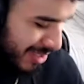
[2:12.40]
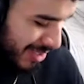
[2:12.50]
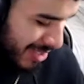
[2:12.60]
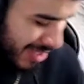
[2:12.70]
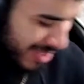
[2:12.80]

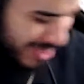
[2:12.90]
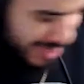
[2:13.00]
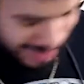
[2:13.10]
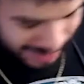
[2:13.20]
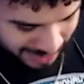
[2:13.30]
So
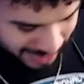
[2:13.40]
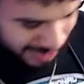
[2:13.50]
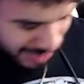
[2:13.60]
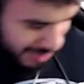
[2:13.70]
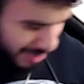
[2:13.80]
basically,
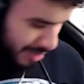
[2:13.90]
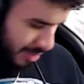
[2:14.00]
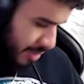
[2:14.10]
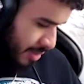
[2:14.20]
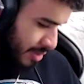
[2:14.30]

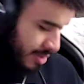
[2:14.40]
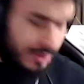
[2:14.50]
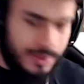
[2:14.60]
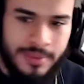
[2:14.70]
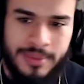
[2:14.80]
the stock